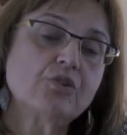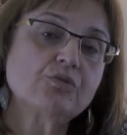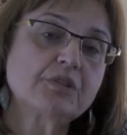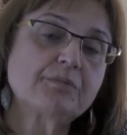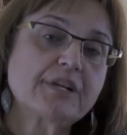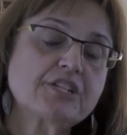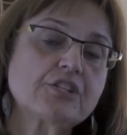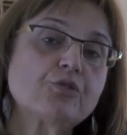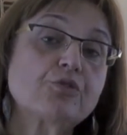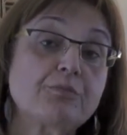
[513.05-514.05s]
No,
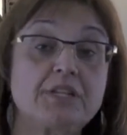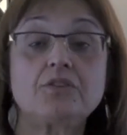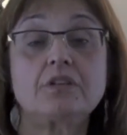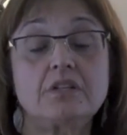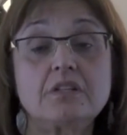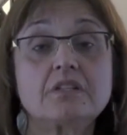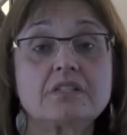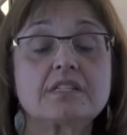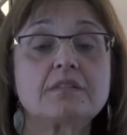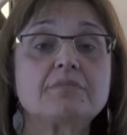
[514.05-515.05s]
depression or mental
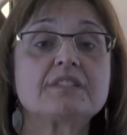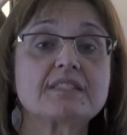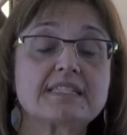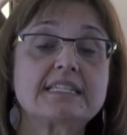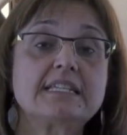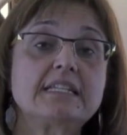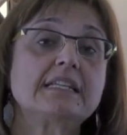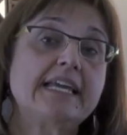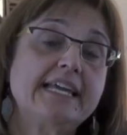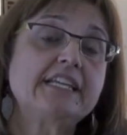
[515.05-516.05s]
illness can be seen
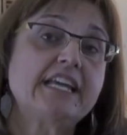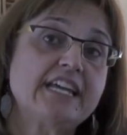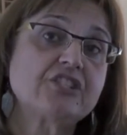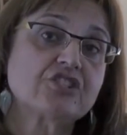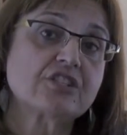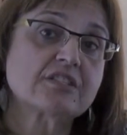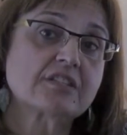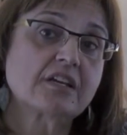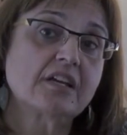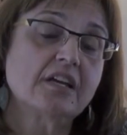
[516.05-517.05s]
in any ages.
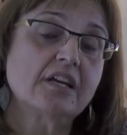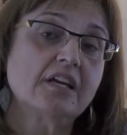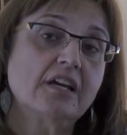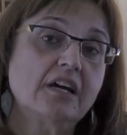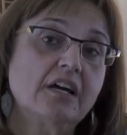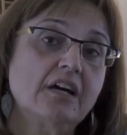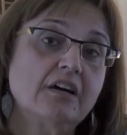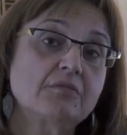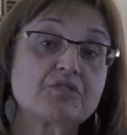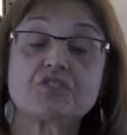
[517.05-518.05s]

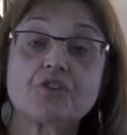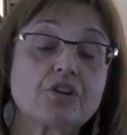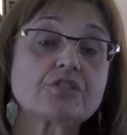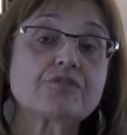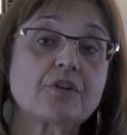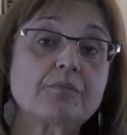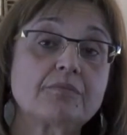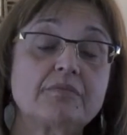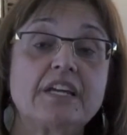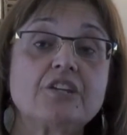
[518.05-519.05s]
Start from
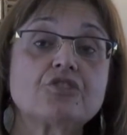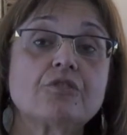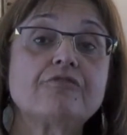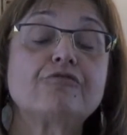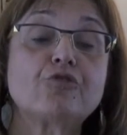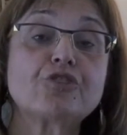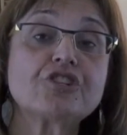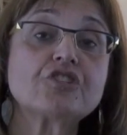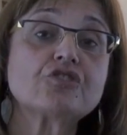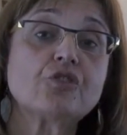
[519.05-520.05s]
age of 4
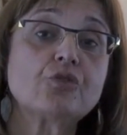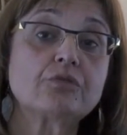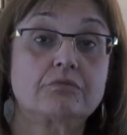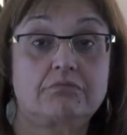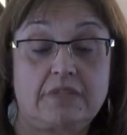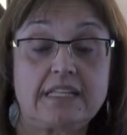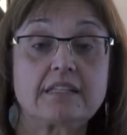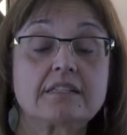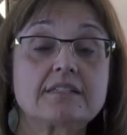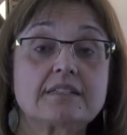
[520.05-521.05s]
years old, at
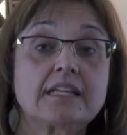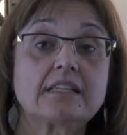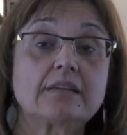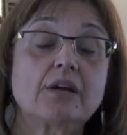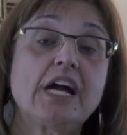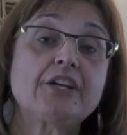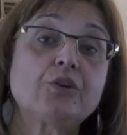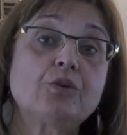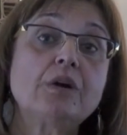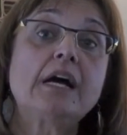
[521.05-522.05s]
least that I
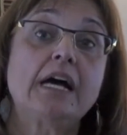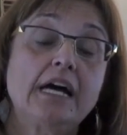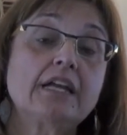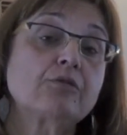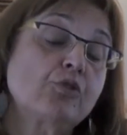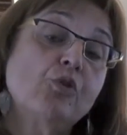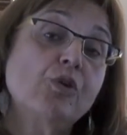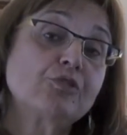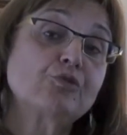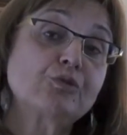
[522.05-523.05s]
know, and go
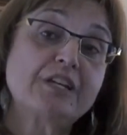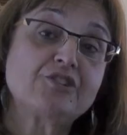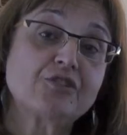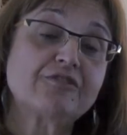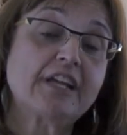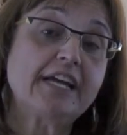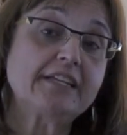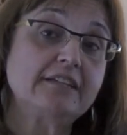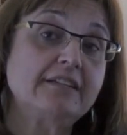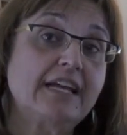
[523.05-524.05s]
on to age of
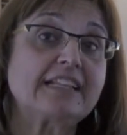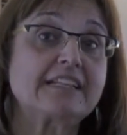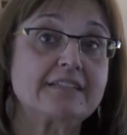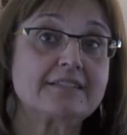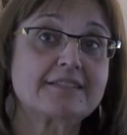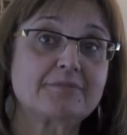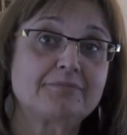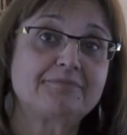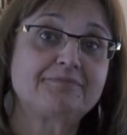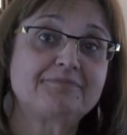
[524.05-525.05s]
90 at
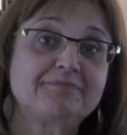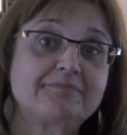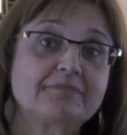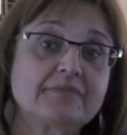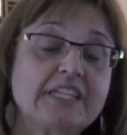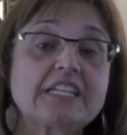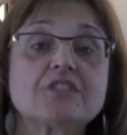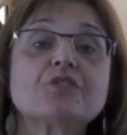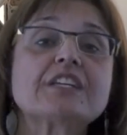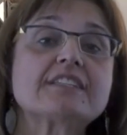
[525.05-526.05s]
least. Yes,
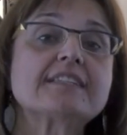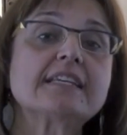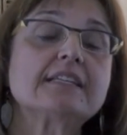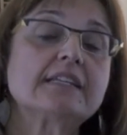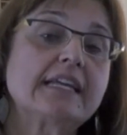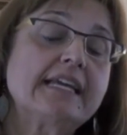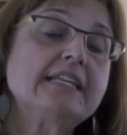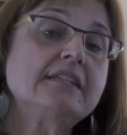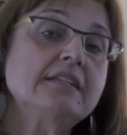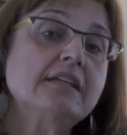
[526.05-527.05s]
you can see it in
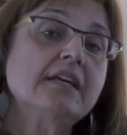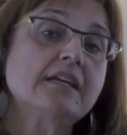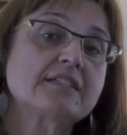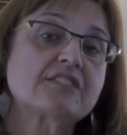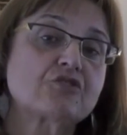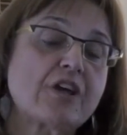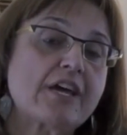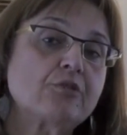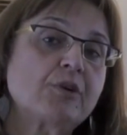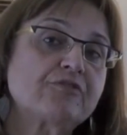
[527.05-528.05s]
any
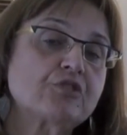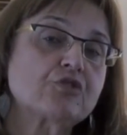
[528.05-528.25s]
stratum of the